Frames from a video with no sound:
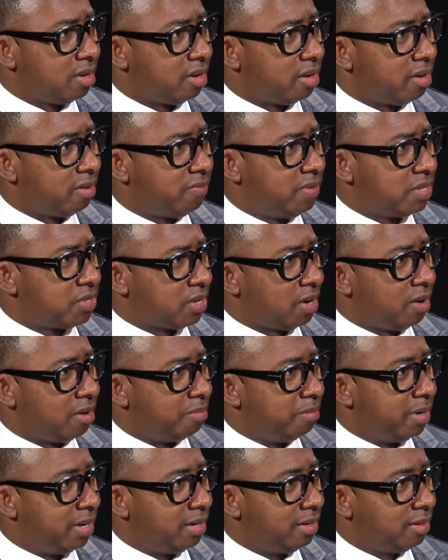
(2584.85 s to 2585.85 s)
of
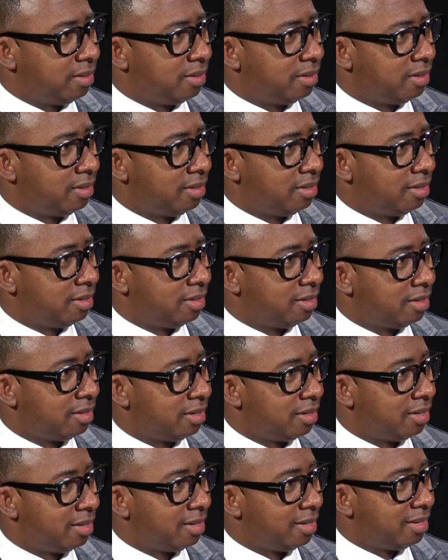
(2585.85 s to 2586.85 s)
discernment.
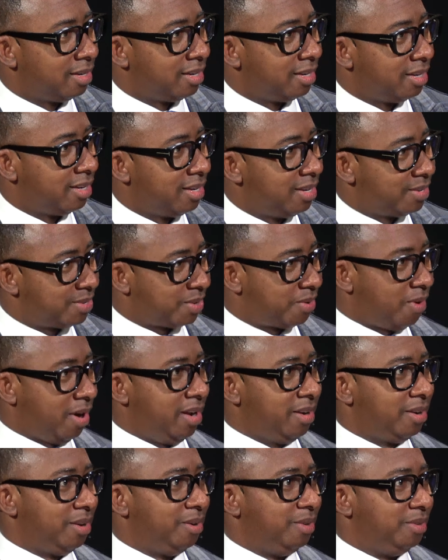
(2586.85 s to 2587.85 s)
Here's the
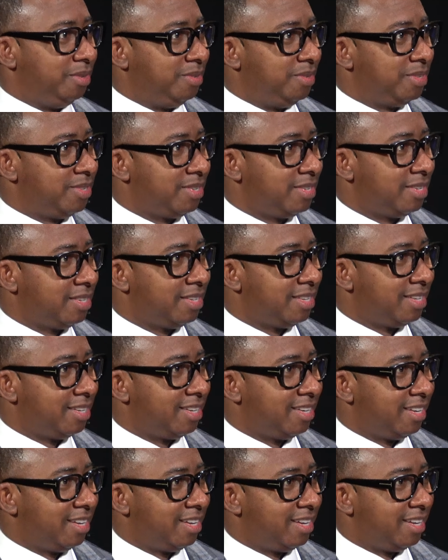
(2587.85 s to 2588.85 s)
great news.
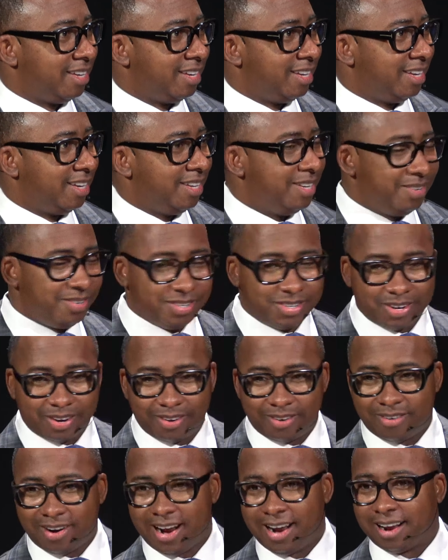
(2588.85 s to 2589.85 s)
You can
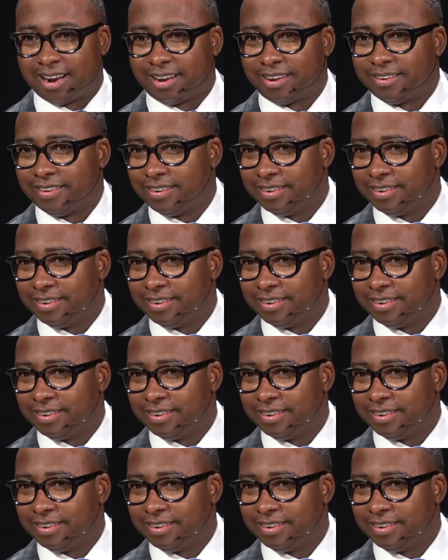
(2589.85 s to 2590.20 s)
turn around.